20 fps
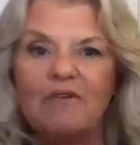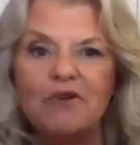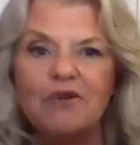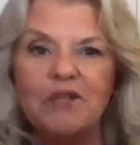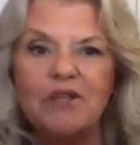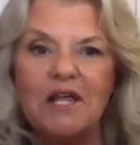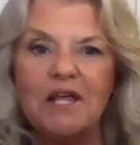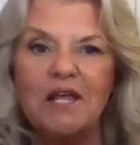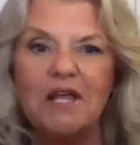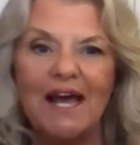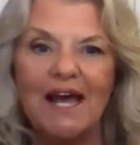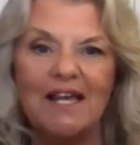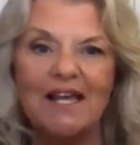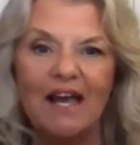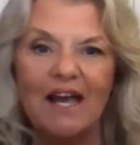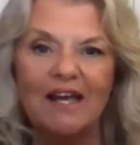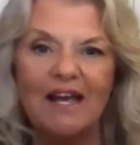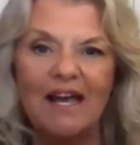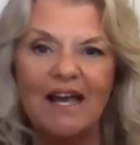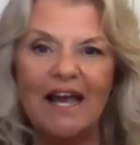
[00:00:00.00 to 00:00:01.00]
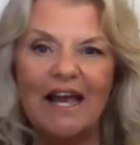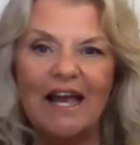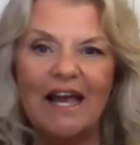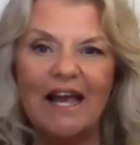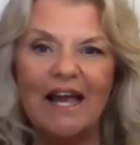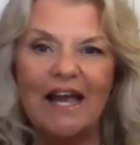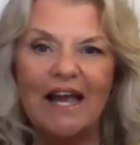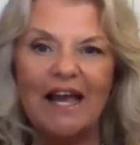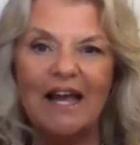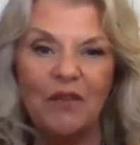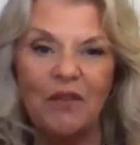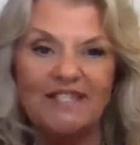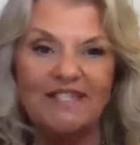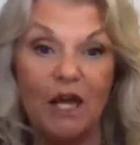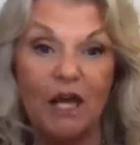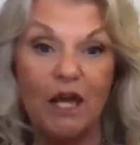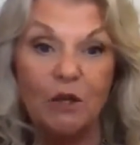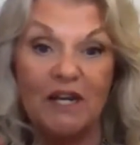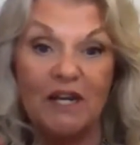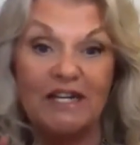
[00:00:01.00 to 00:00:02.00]
but nevertheless, I you
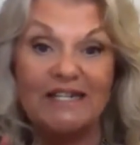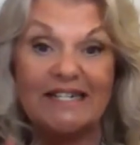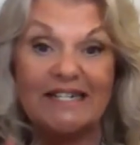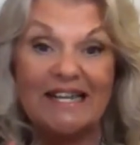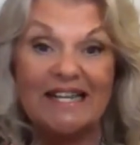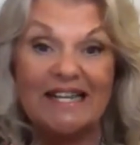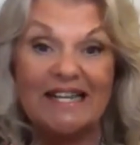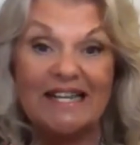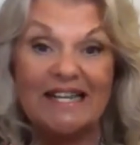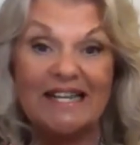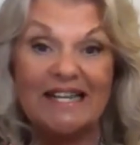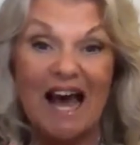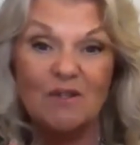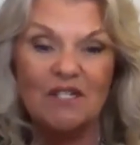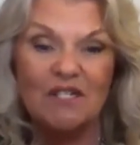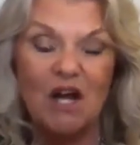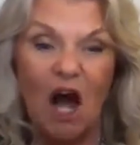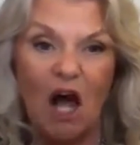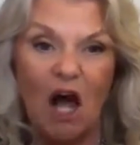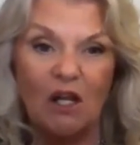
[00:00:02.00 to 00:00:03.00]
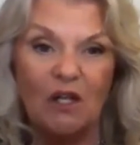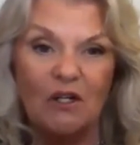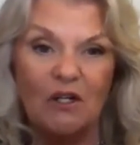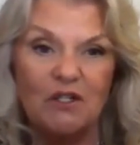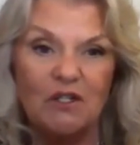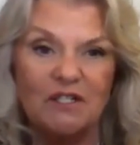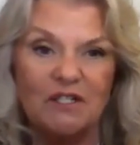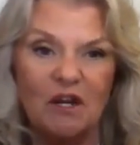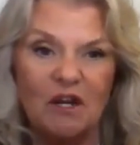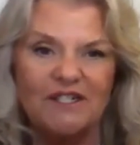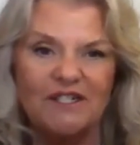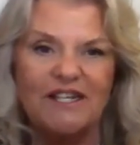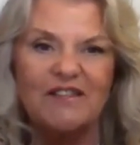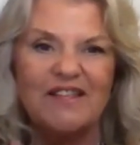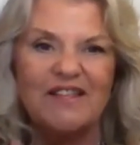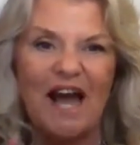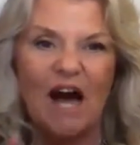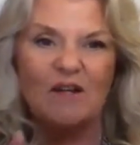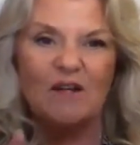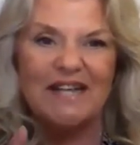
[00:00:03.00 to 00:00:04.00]
know, they say you need
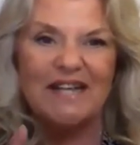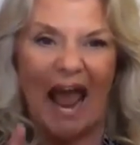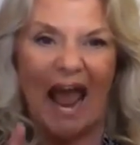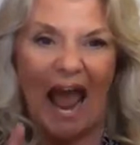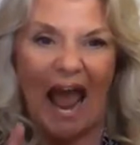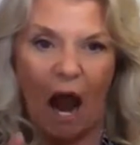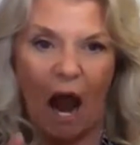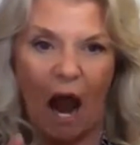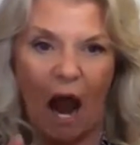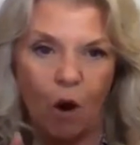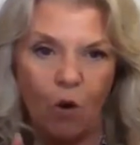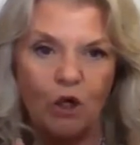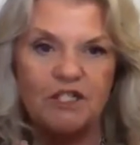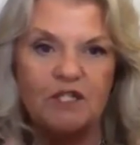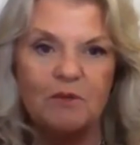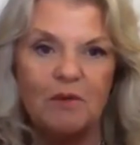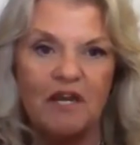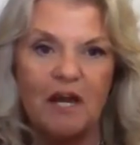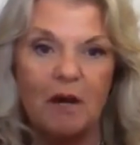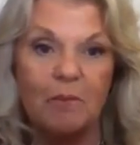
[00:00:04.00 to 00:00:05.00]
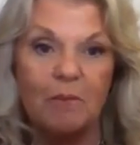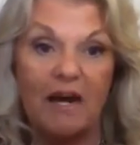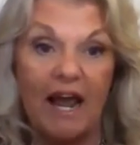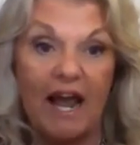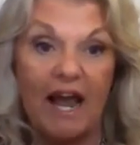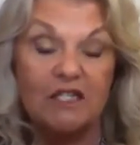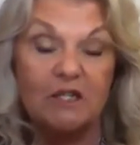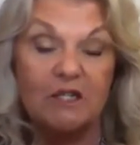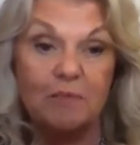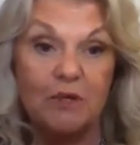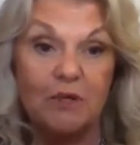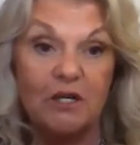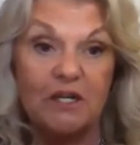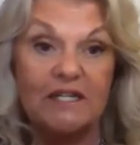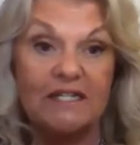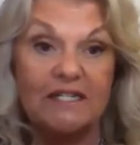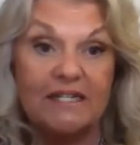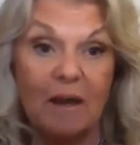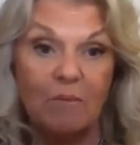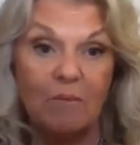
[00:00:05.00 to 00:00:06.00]
$10,000 or 10,000 hours to become an
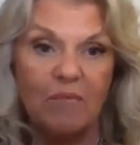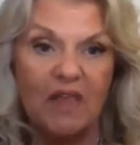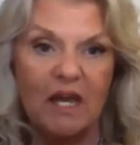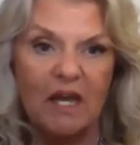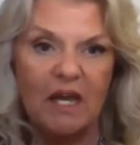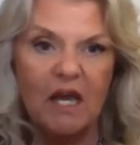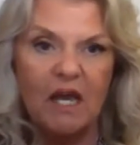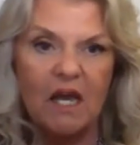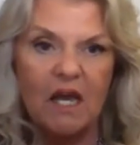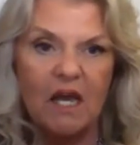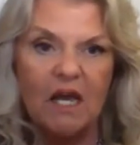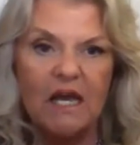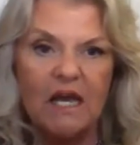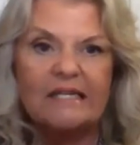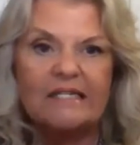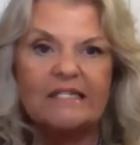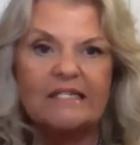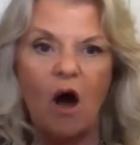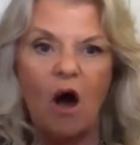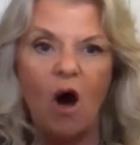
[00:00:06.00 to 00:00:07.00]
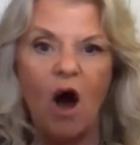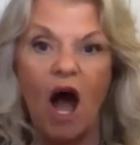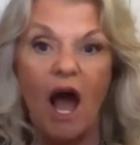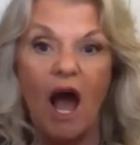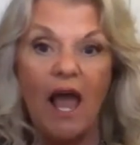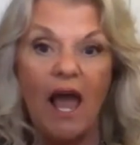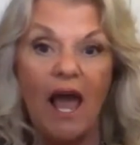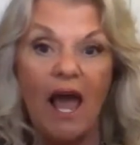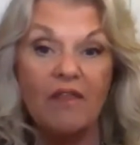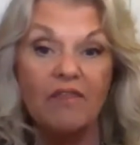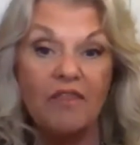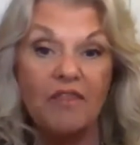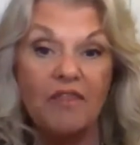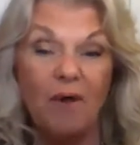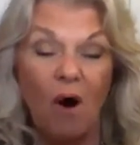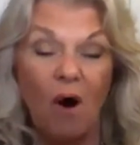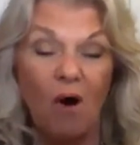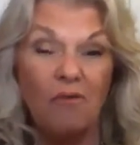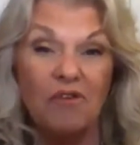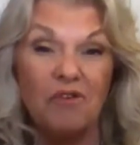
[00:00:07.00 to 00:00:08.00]
expert in something. So I
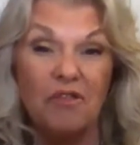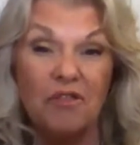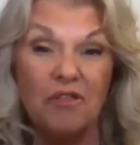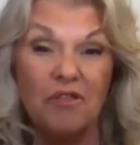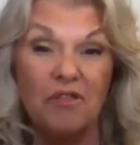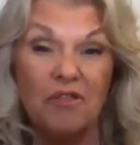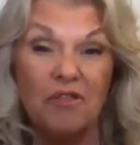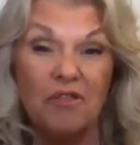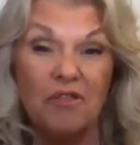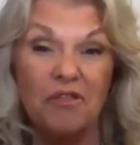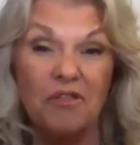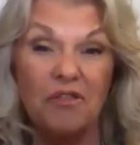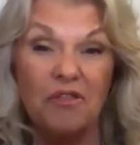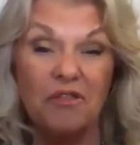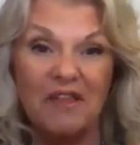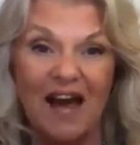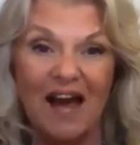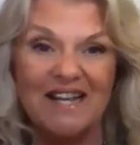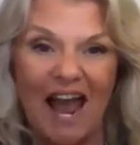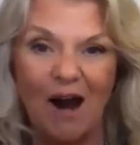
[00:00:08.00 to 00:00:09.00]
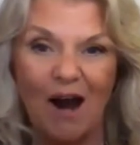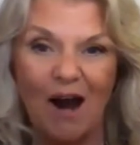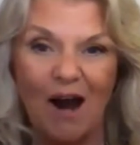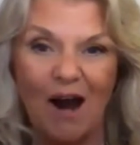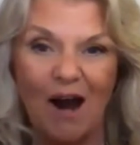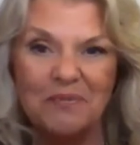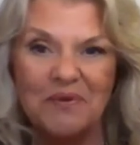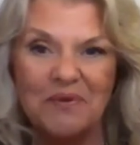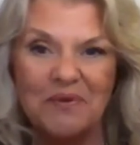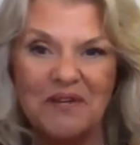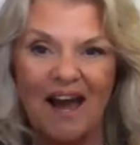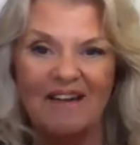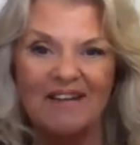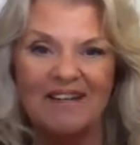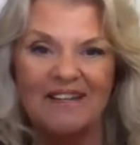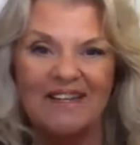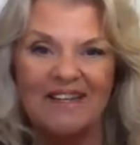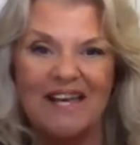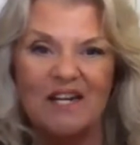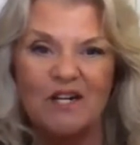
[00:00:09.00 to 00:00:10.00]
had over 30,000
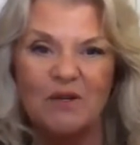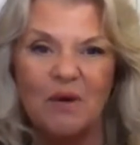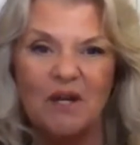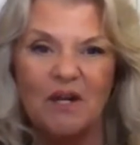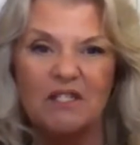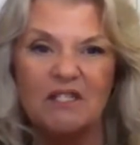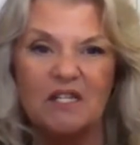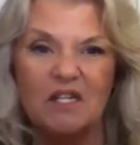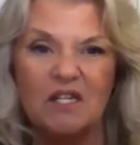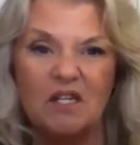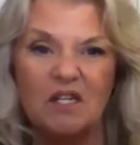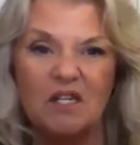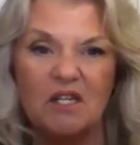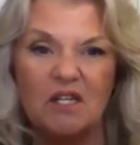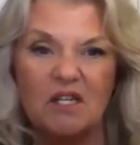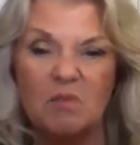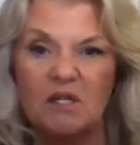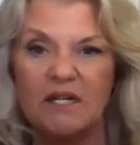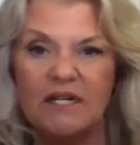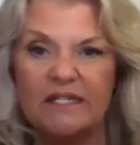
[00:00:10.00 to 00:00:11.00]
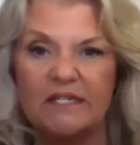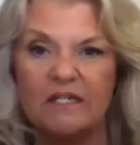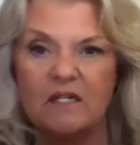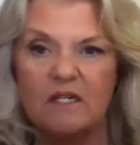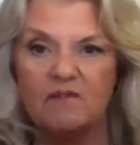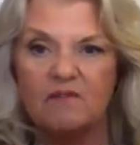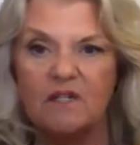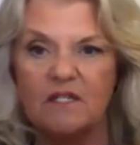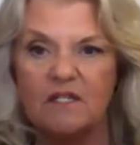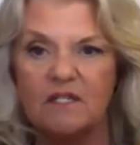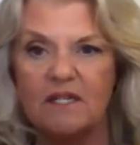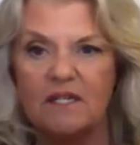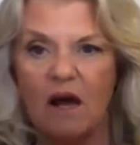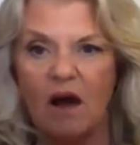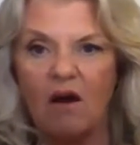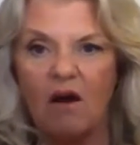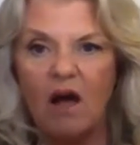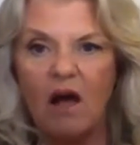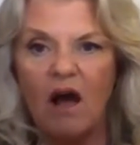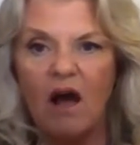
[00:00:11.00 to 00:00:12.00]
hours we calculated once in community
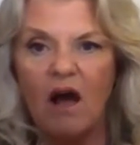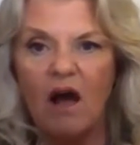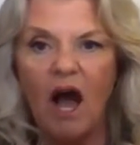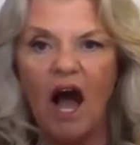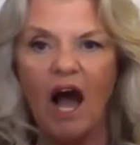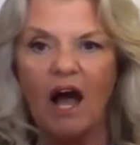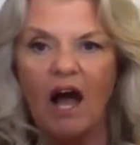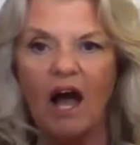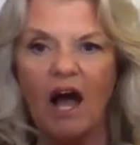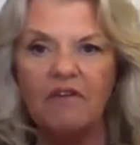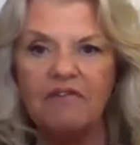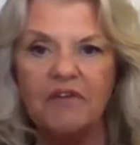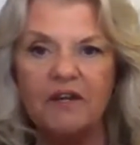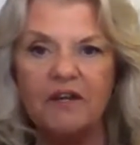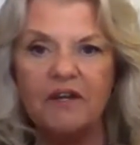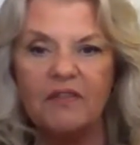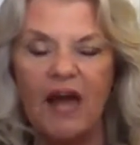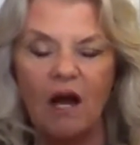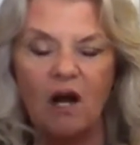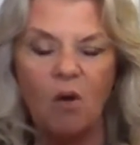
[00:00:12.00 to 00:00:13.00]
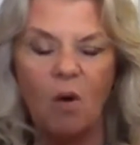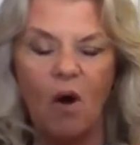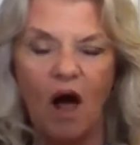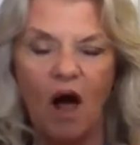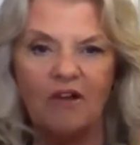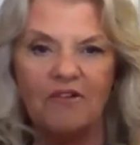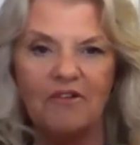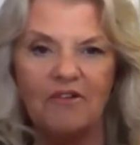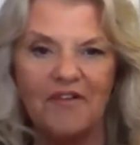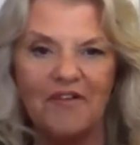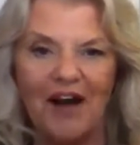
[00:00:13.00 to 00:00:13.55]
service. So I figured that